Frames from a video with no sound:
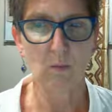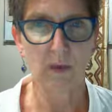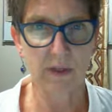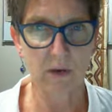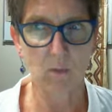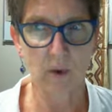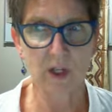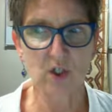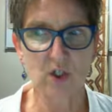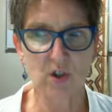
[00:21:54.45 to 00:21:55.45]
within
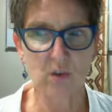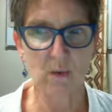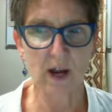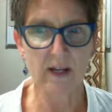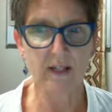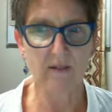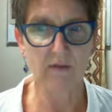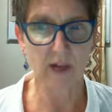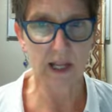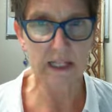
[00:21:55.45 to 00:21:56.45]
which new ways
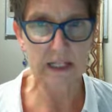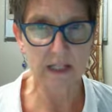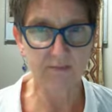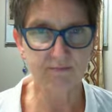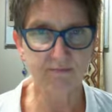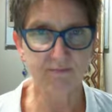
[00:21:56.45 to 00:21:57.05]
of relating,